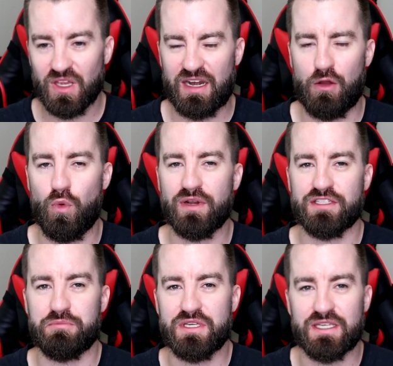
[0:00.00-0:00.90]
And I want it
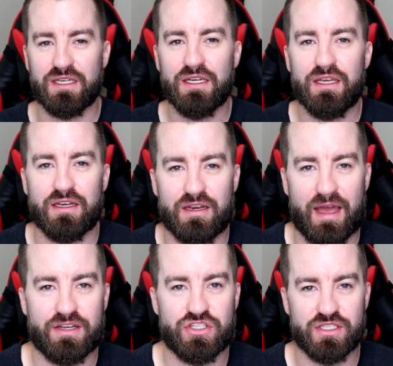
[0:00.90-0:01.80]
to be
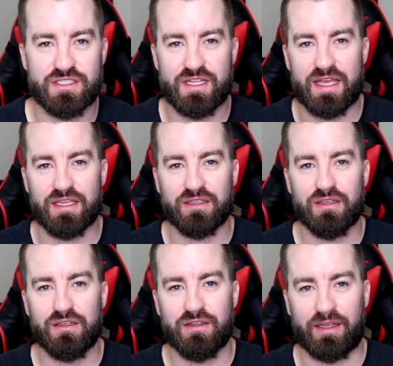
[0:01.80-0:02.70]
not just a
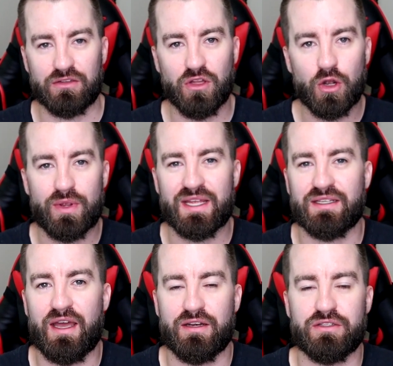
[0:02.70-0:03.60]
like
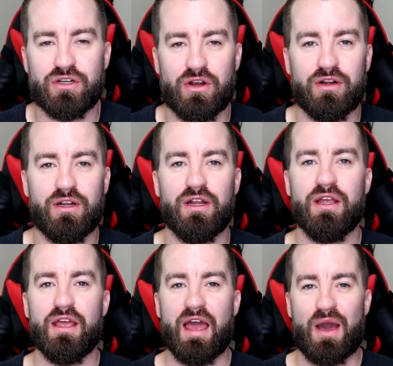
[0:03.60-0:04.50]
low-end kind of car.
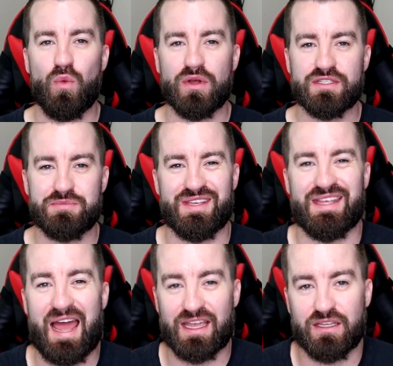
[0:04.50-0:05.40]
I want something
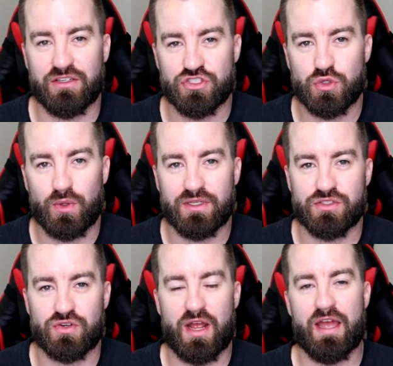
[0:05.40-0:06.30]
that I can enjoy to
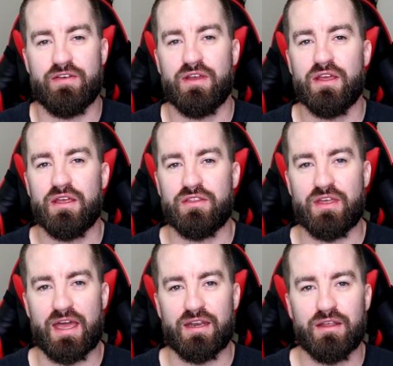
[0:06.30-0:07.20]
drive,
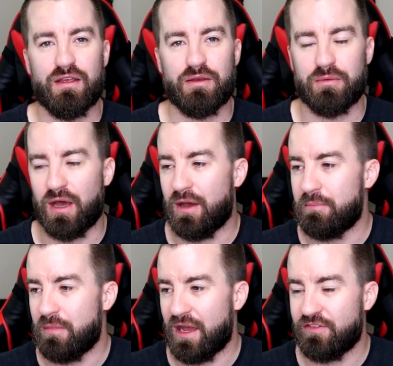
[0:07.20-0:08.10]
that
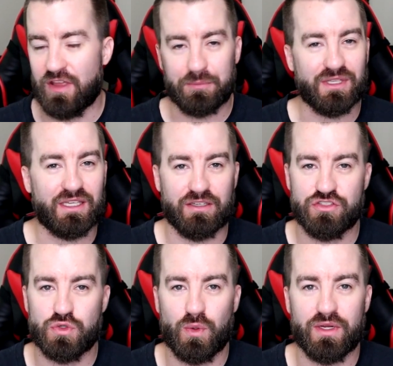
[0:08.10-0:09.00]
my family can
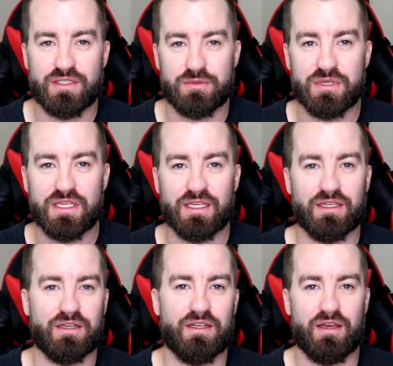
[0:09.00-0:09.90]
enjoy to be
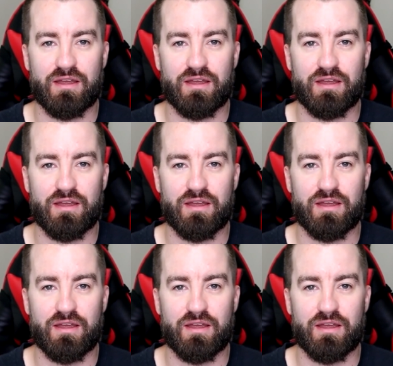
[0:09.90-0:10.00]
in,